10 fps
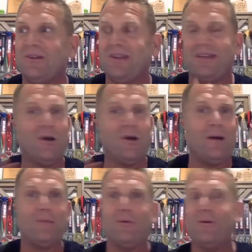And you're like, nope,
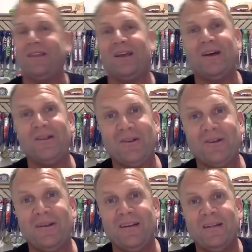I'm going the
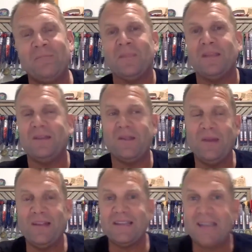other
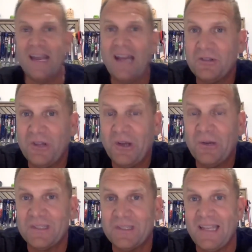way. That's kind of how Jonah
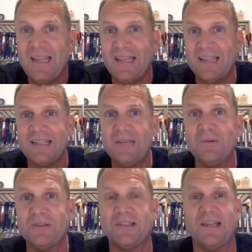was thinking, is he
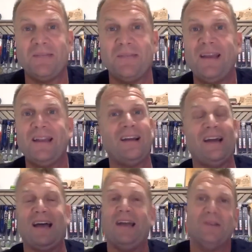was just like, man,
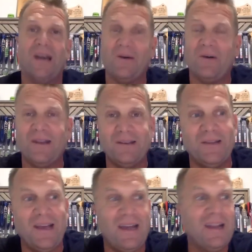I did not want to do
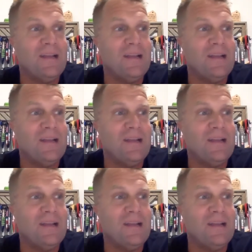that.